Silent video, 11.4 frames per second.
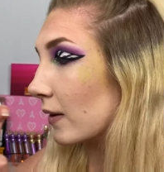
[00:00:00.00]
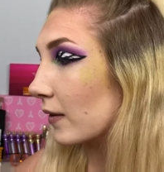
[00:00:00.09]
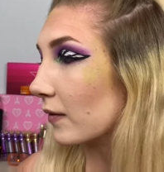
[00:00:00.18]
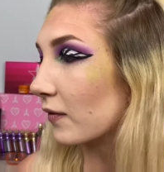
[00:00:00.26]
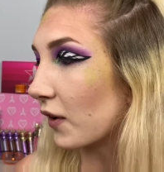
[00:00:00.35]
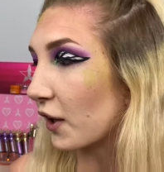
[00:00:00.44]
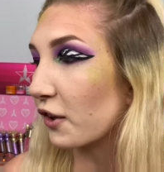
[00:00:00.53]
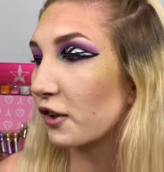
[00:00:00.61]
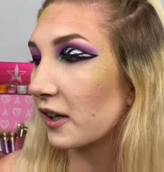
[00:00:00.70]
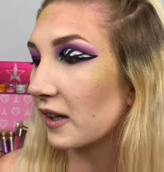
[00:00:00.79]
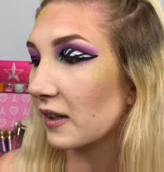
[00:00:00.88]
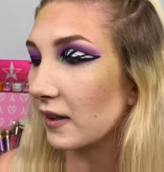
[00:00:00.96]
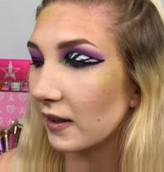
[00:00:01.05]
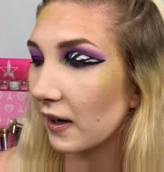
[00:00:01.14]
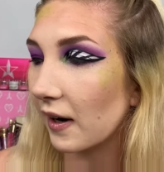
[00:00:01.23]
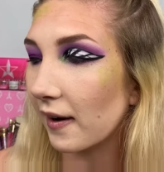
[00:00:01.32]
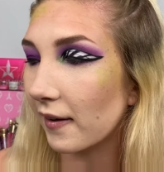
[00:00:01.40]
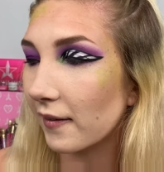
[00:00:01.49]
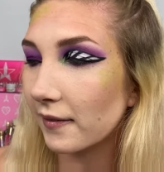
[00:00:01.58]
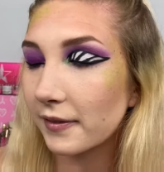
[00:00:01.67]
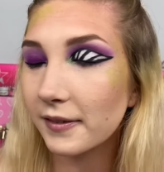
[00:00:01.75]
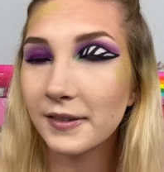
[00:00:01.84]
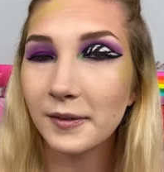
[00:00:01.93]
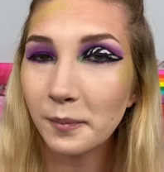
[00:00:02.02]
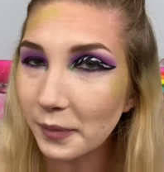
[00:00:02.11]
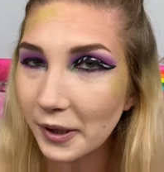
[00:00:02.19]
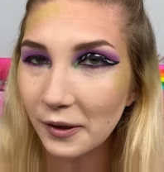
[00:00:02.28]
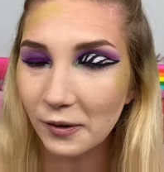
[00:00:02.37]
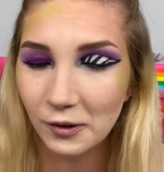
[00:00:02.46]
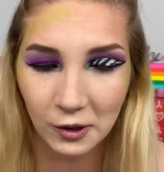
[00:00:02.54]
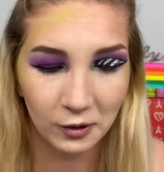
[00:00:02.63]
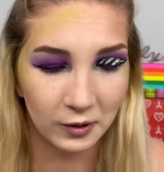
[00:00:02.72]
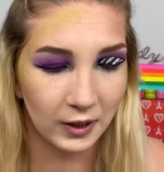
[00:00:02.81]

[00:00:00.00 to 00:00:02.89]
version of Beetlejuice.